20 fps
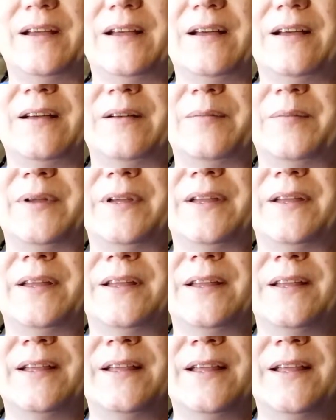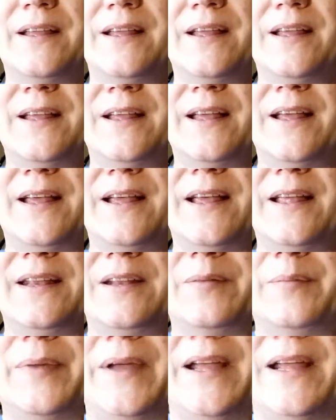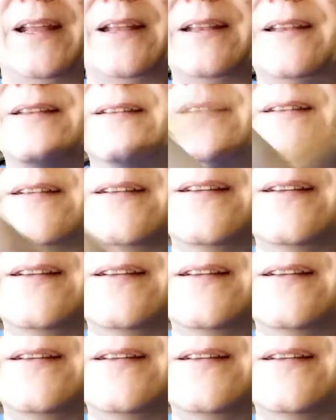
up and the pen